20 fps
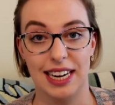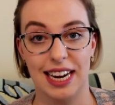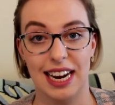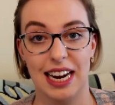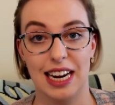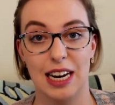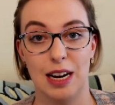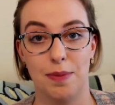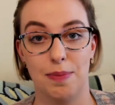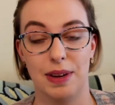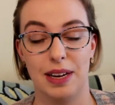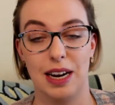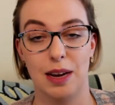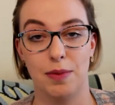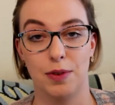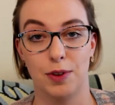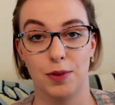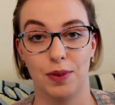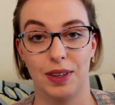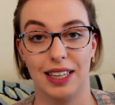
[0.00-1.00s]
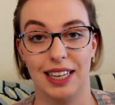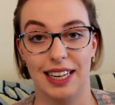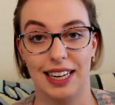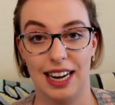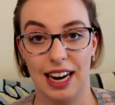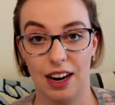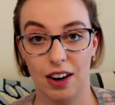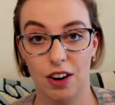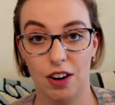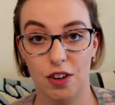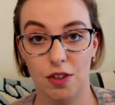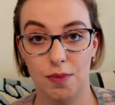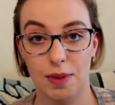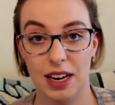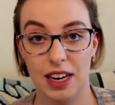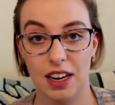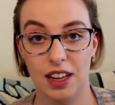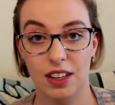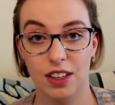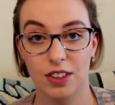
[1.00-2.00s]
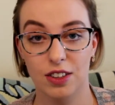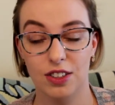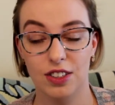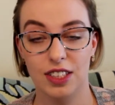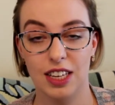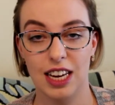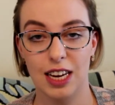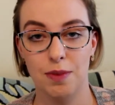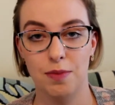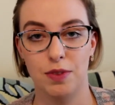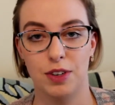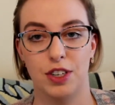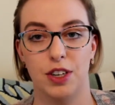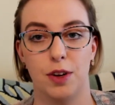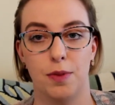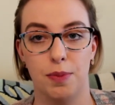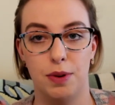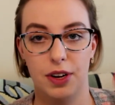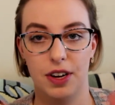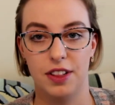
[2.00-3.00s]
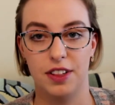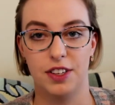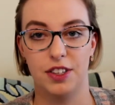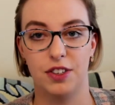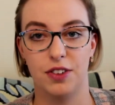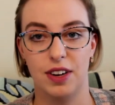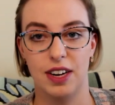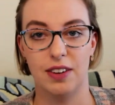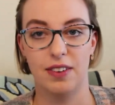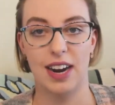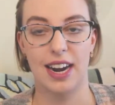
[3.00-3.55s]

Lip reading: I ended up being able to really narrow my color scheme, which I'll put on the screen